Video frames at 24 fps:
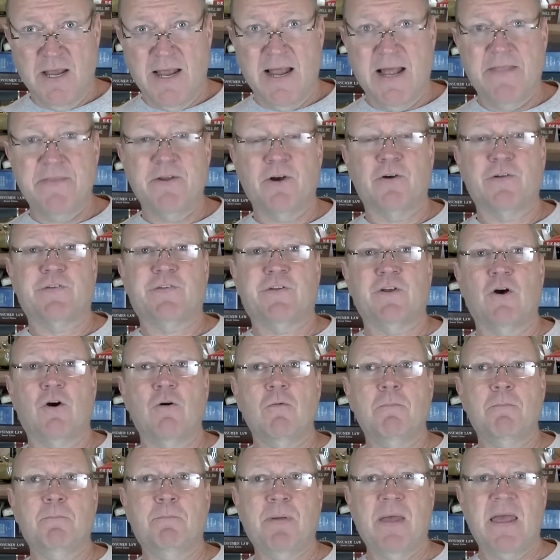And they're
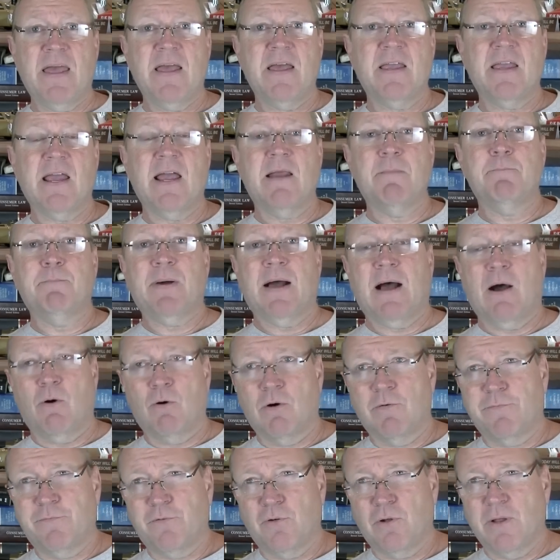so big and
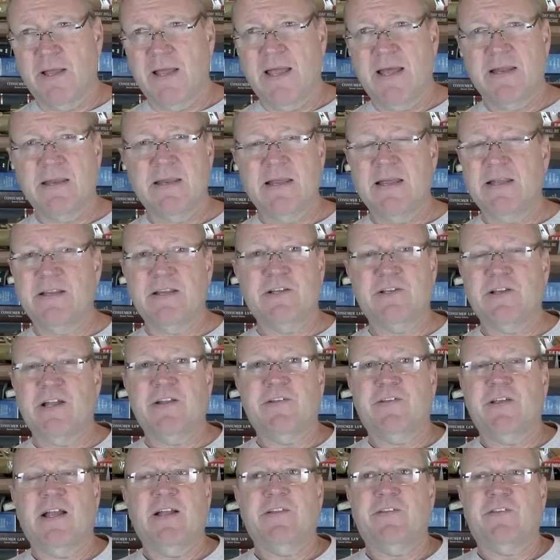powerful and it, it's,
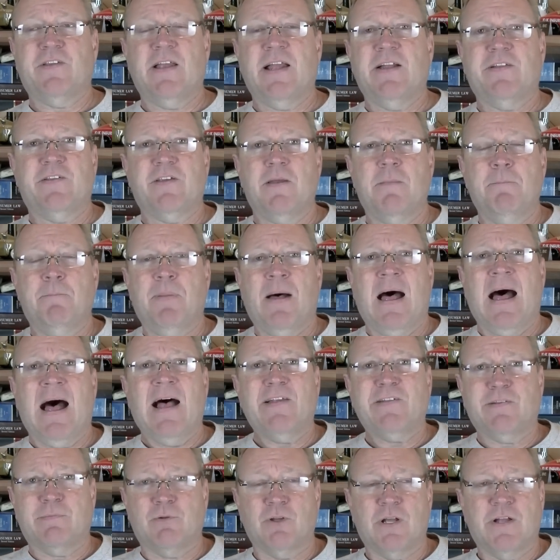it's, it's, it's
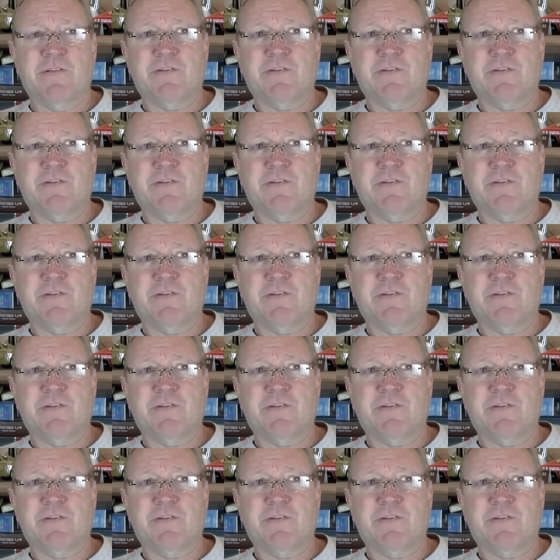impossible.